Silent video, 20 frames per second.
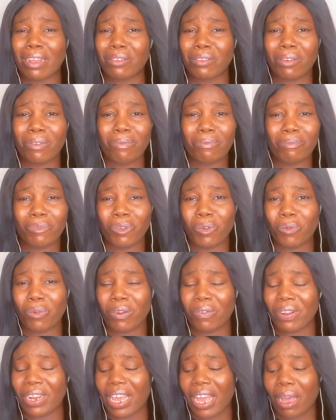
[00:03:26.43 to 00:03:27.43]
don't know
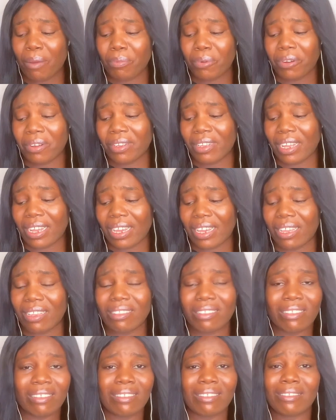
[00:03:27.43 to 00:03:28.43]
what really happened. I
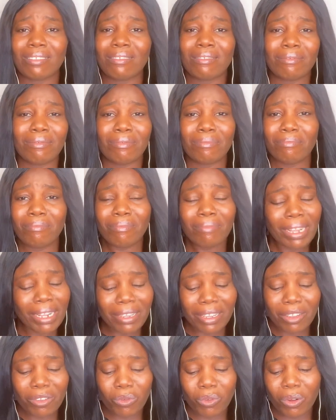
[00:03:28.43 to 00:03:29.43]
guess it's my
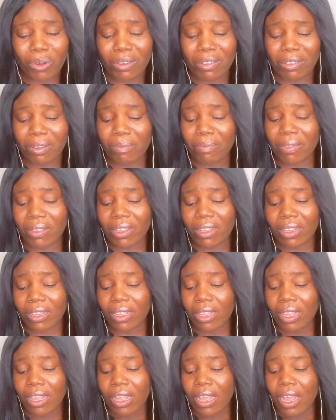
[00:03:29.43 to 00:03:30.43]
network or something.
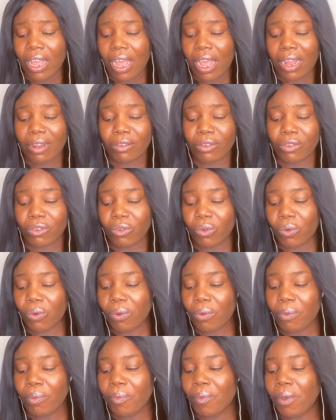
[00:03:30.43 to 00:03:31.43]
I don't
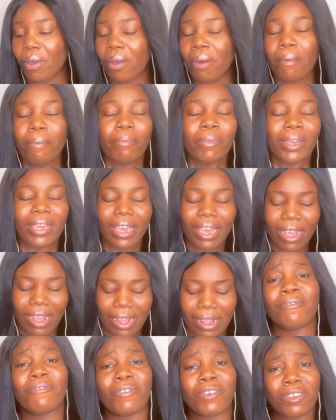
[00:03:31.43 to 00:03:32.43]
know. But
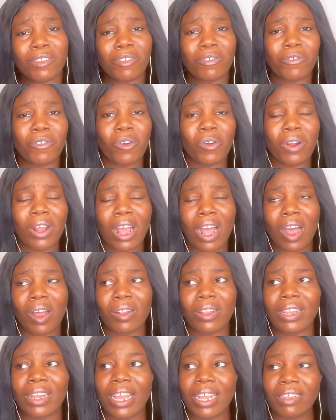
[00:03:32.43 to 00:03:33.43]
yeah, first of all, I'd
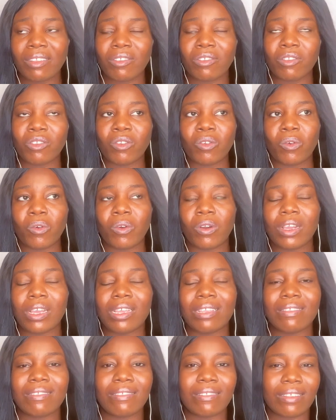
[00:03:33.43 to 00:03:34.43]
like to know,
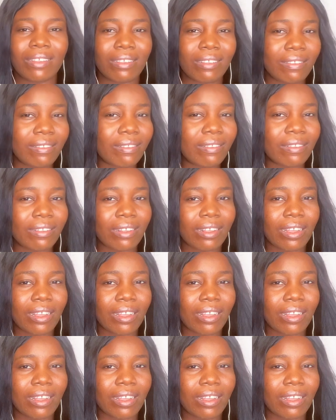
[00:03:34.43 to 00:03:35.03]
is this